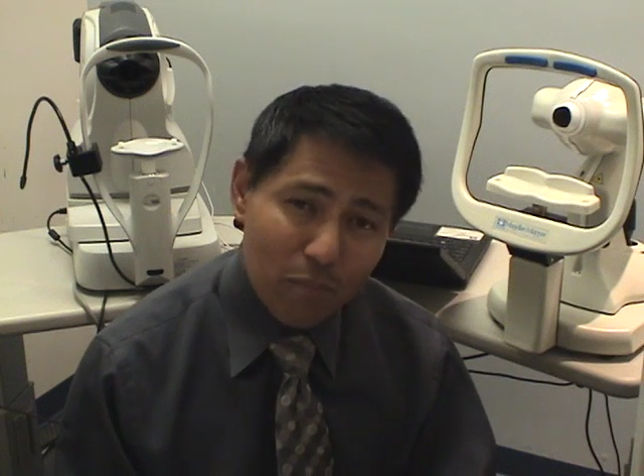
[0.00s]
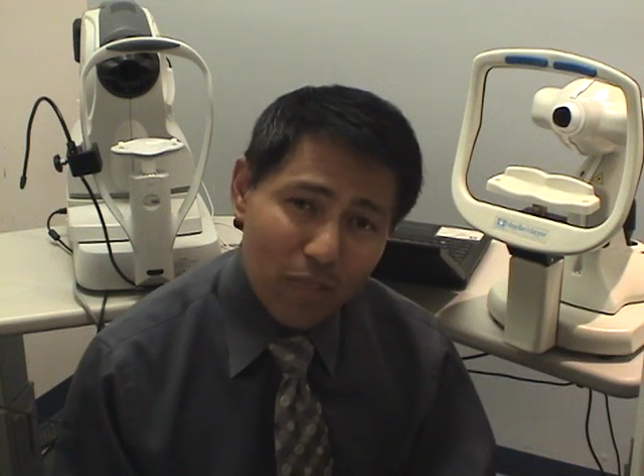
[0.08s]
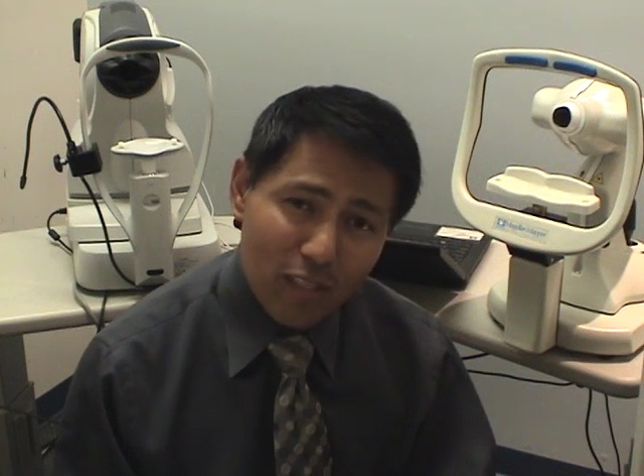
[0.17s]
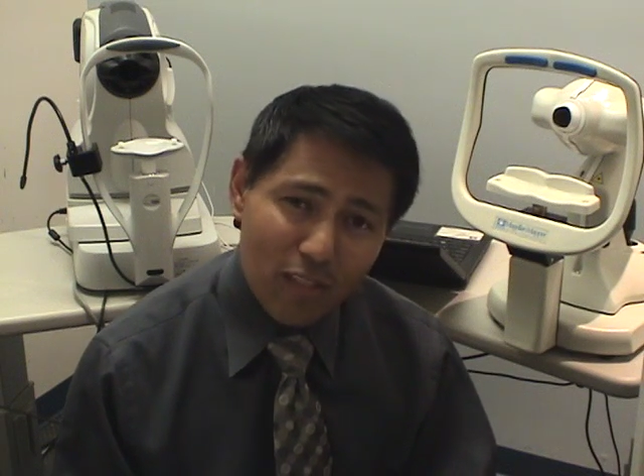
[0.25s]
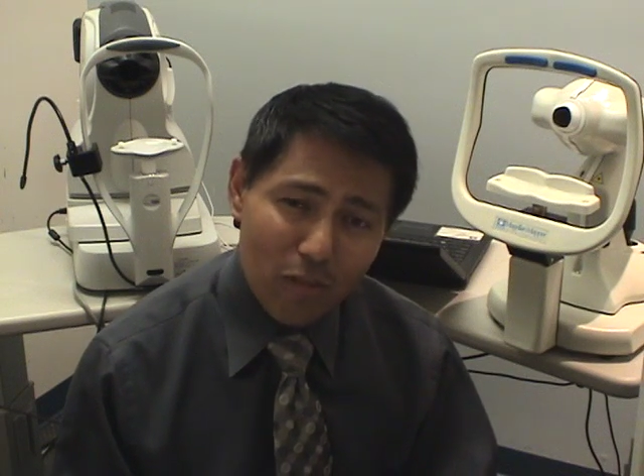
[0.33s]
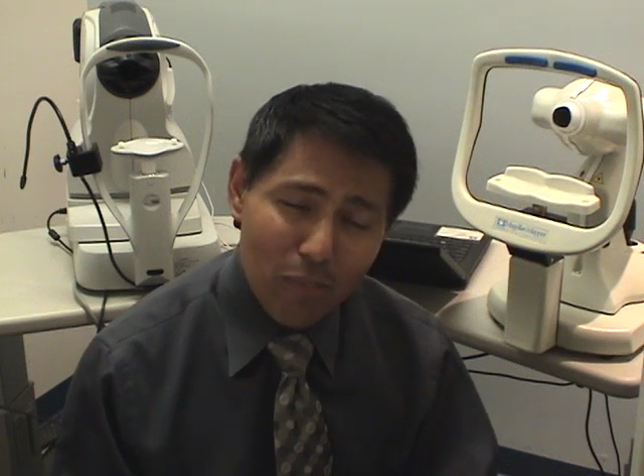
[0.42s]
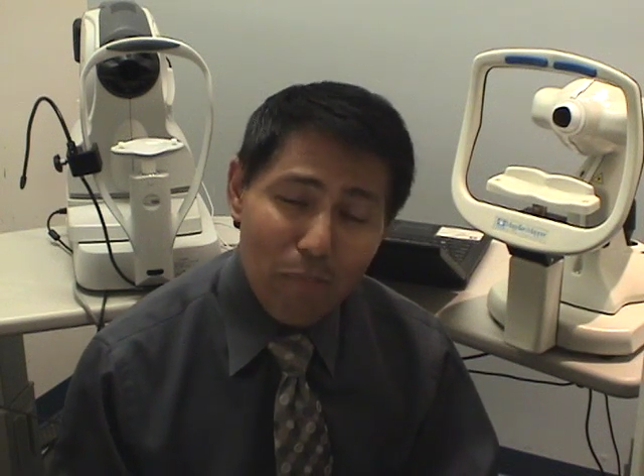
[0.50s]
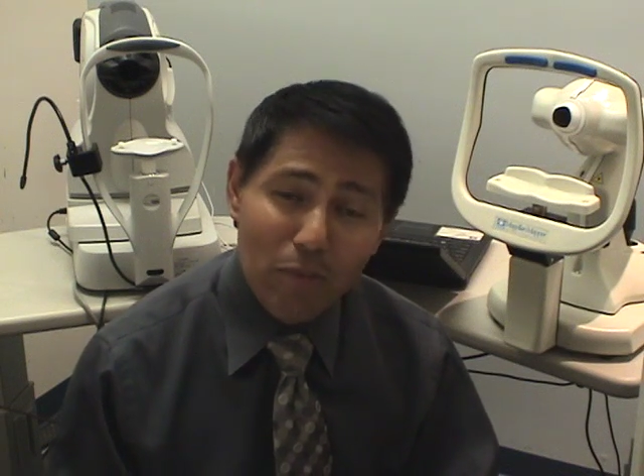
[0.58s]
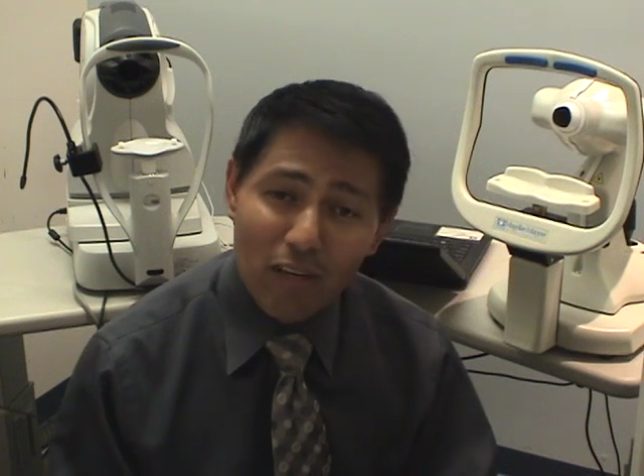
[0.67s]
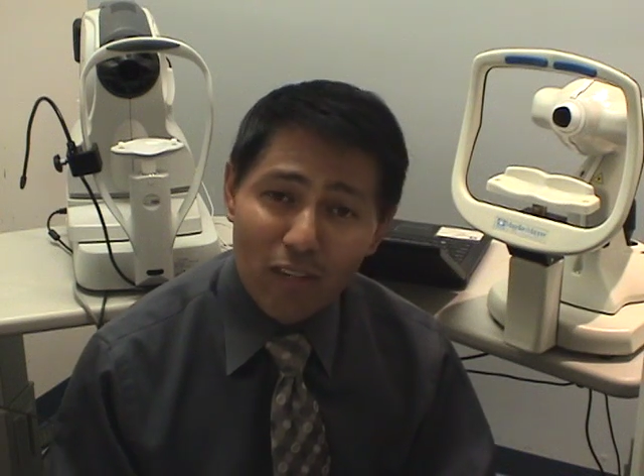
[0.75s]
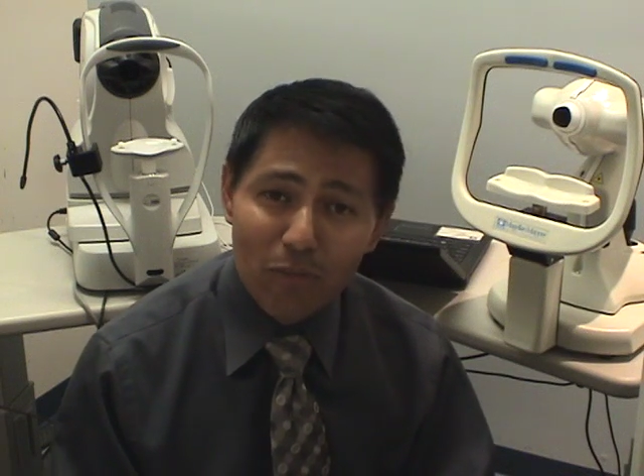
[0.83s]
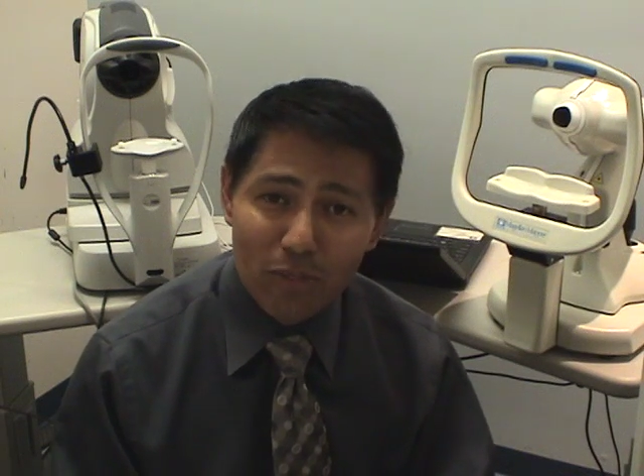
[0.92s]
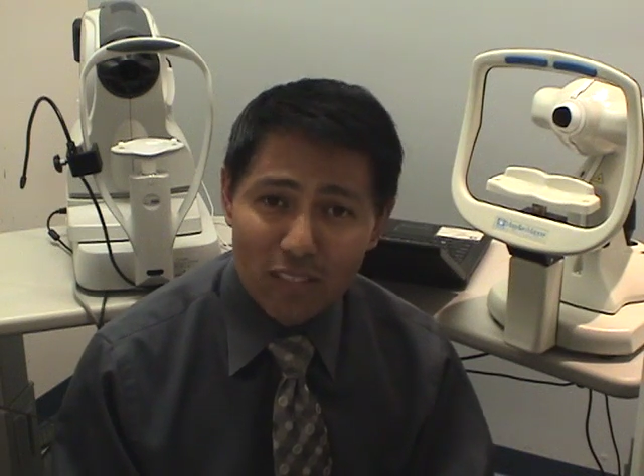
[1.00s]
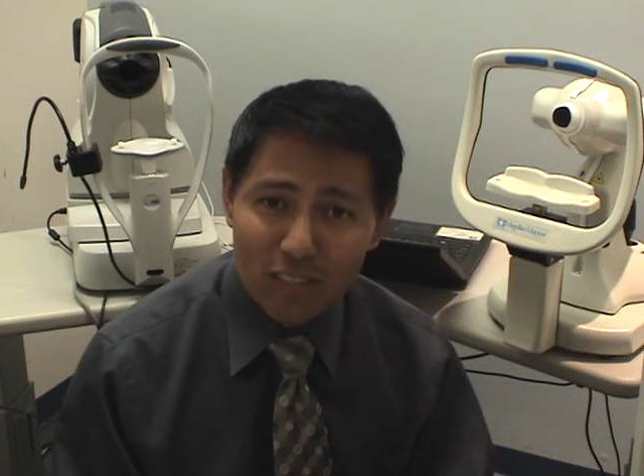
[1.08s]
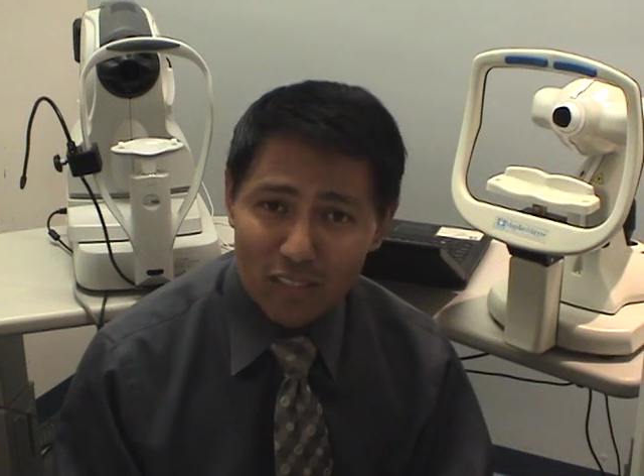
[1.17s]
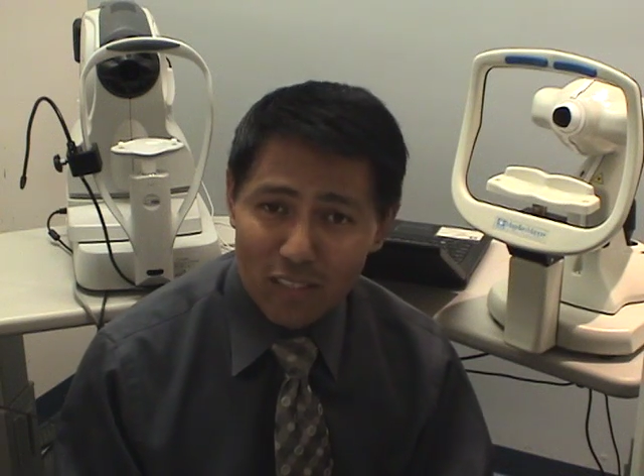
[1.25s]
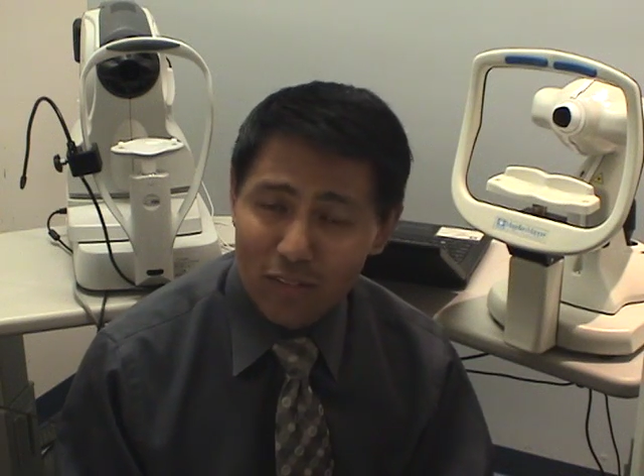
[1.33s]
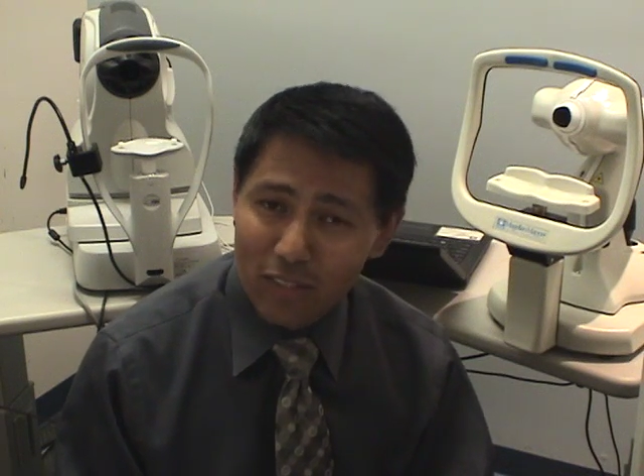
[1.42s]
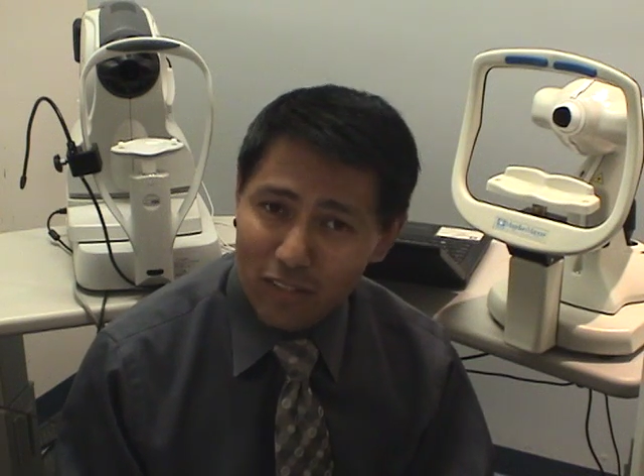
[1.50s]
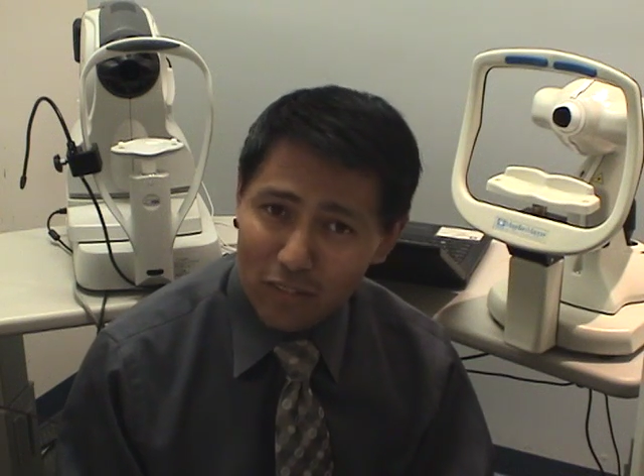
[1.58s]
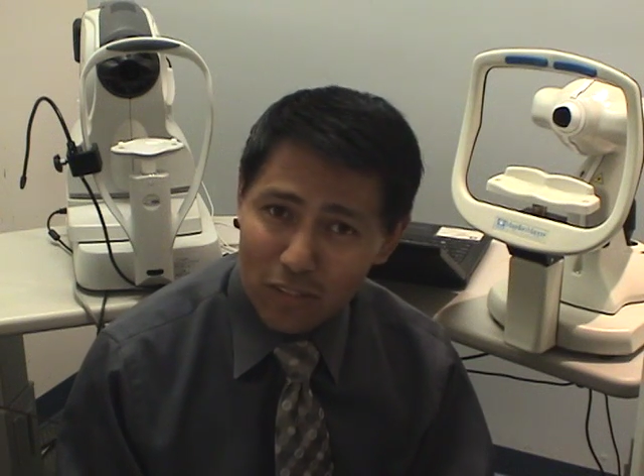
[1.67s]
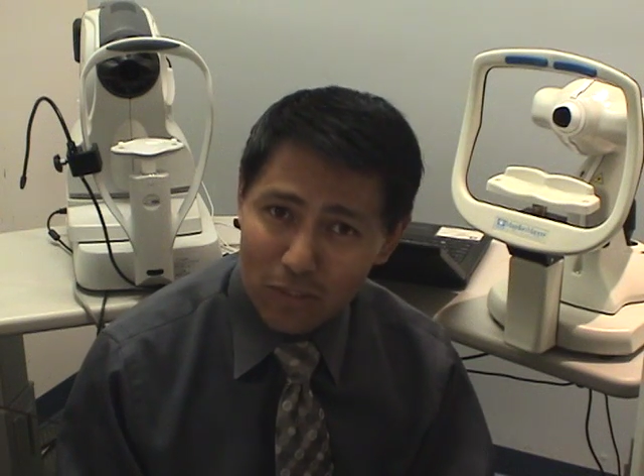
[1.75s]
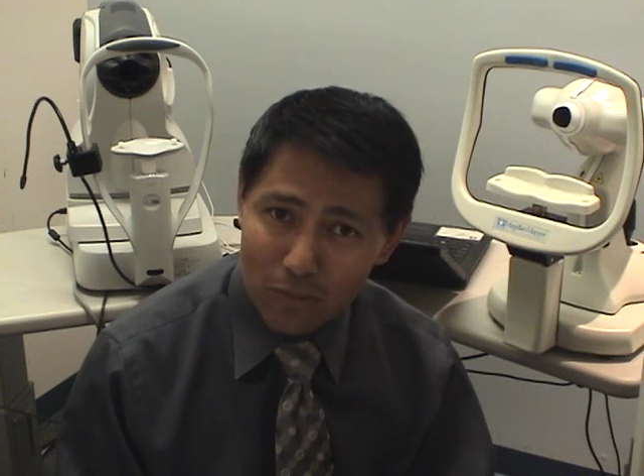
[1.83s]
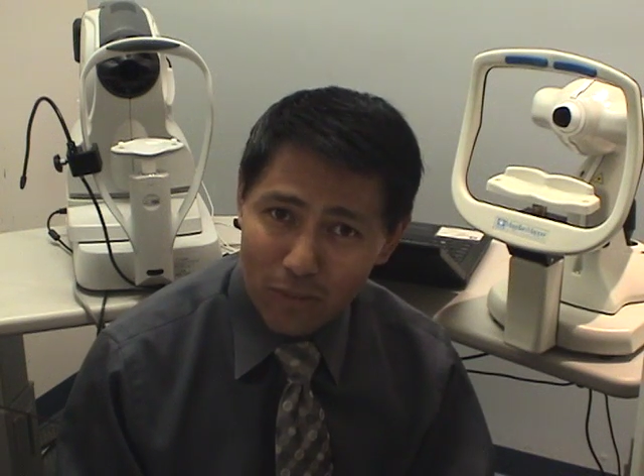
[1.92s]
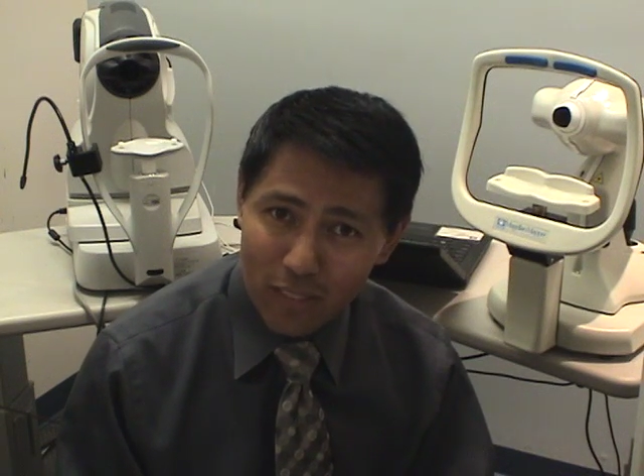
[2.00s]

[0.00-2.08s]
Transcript: but there might be other reasons that you're here too,